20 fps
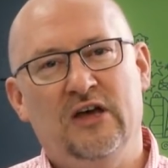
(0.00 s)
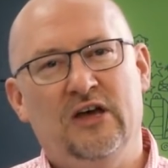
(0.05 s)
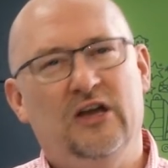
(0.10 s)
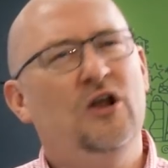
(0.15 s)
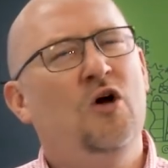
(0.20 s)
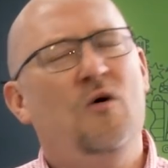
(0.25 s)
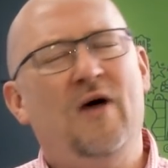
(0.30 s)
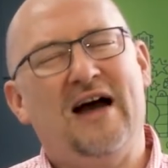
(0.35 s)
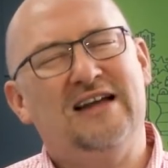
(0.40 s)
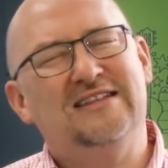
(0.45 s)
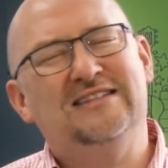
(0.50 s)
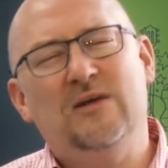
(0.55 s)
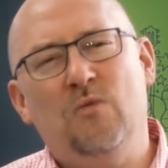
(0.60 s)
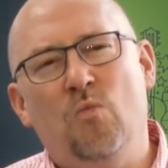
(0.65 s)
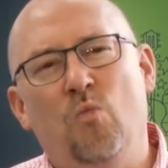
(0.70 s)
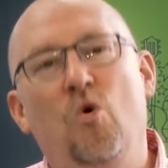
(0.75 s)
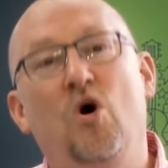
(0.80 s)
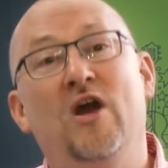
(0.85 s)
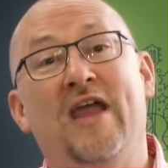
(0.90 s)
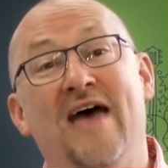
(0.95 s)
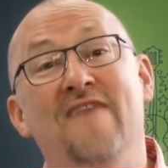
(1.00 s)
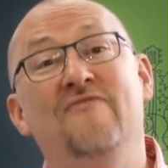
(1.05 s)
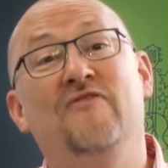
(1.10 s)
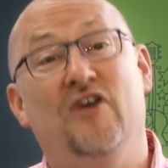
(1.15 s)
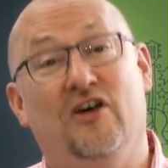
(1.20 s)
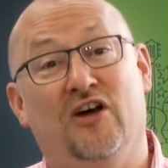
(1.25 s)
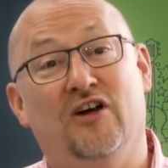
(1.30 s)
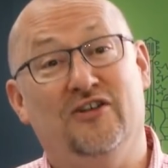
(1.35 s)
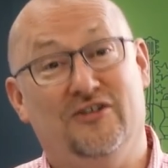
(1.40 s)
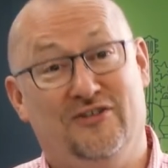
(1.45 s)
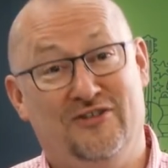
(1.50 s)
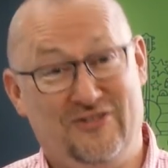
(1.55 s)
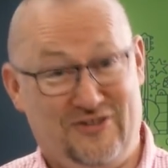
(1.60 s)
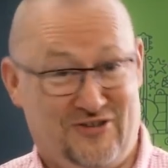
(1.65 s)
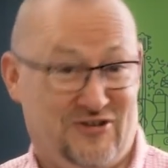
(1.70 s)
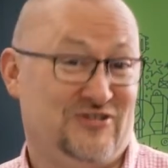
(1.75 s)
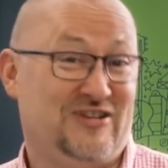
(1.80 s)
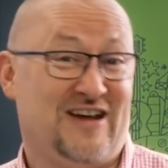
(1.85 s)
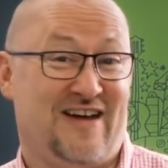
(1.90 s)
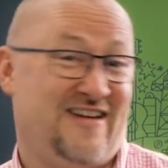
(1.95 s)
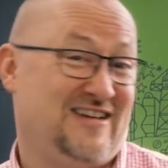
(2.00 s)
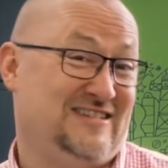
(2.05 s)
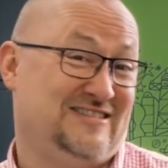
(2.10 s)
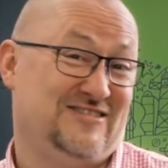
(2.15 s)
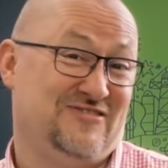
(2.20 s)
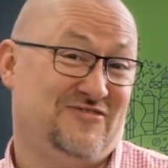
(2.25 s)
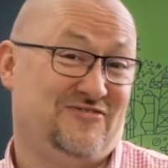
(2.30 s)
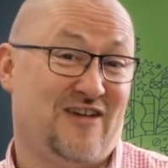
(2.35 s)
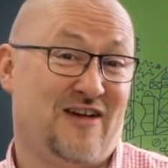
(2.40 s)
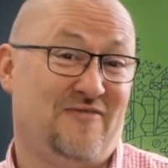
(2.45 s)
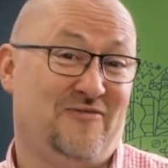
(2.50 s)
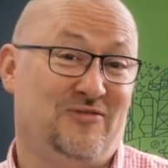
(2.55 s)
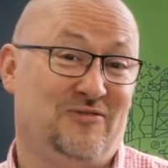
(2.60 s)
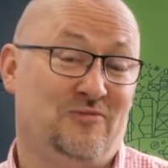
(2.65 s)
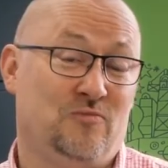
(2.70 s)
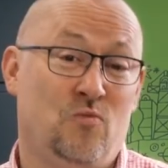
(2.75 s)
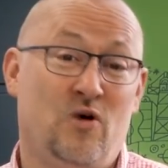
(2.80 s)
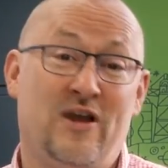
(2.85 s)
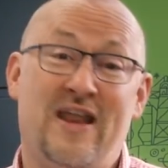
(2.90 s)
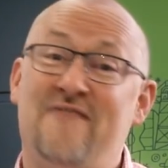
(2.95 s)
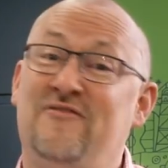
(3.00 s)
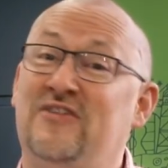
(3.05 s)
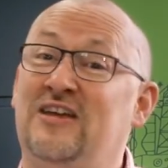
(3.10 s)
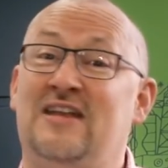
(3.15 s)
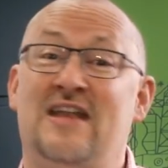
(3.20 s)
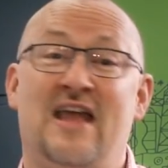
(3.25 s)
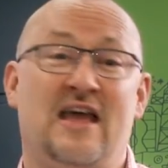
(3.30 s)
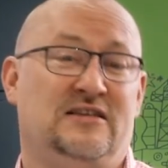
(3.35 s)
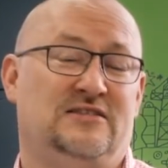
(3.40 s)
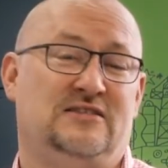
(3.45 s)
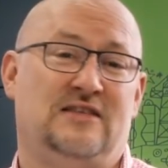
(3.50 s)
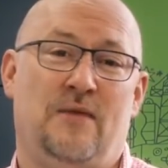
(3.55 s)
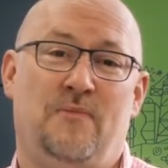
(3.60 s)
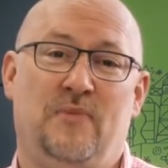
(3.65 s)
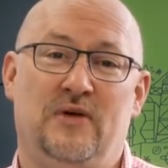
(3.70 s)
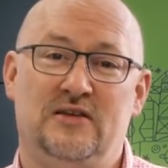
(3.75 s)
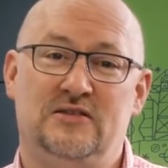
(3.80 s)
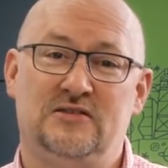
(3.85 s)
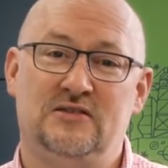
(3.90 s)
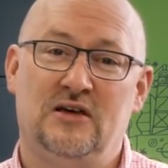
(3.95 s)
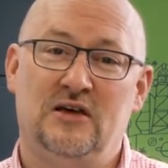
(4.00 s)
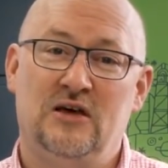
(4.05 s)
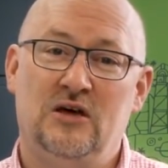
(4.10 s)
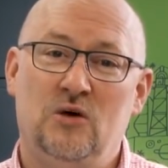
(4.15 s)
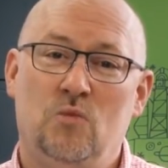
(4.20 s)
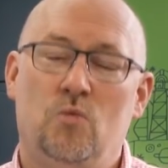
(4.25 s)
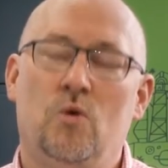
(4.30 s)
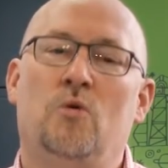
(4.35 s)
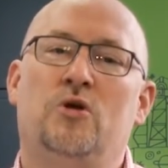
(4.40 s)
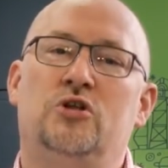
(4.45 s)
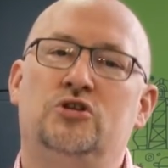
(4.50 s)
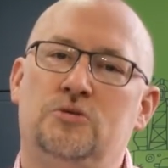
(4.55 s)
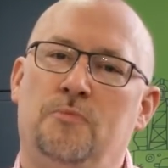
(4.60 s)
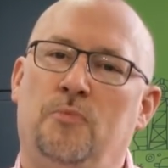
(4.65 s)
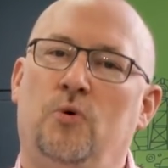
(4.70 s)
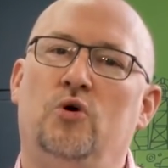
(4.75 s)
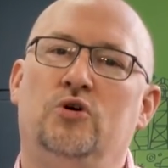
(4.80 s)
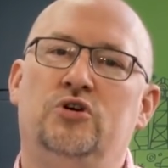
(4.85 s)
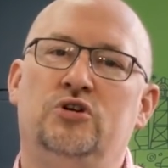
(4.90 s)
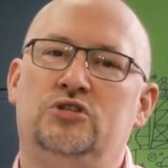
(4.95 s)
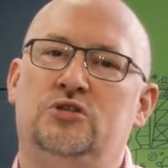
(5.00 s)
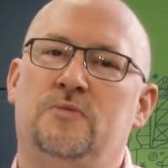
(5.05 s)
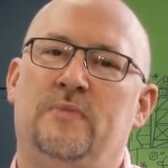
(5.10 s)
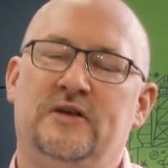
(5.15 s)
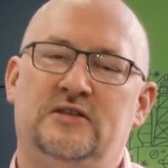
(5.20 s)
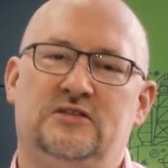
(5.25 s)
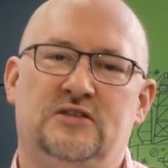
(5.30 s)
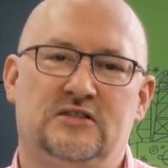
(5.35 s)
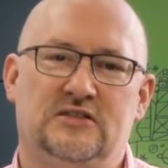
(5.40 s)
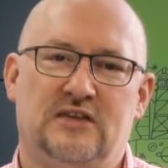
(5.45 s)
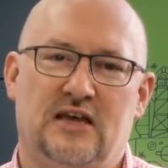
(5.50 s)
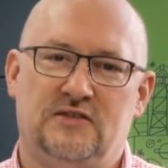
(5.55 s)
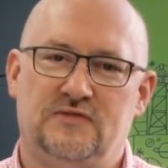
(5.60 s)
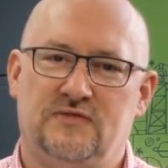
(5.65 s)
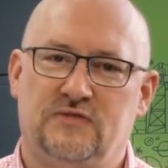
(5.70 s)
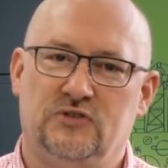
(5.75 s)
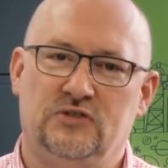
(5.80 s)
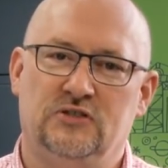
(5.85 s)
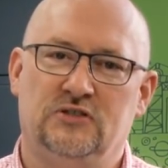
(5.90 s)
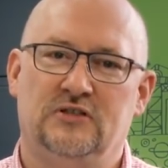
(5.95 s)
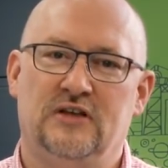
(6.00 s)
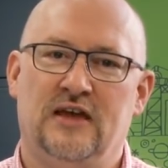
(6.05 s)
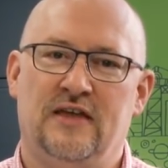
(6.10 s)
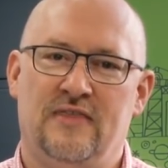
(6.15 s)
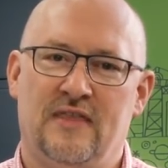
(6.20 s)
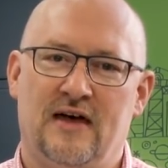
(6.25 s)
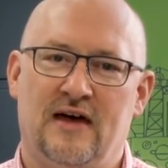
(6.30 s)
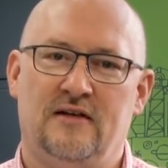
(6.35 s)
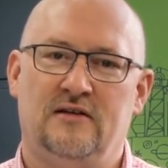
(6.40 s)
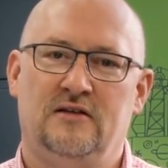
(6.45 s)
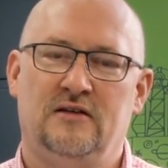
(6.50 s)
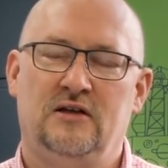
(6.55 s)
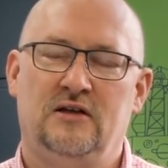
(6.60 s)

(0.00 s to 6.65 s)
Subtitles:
You know, actually, whatever your direction of travel, whatever your next step is, we want to support you to be successful in that.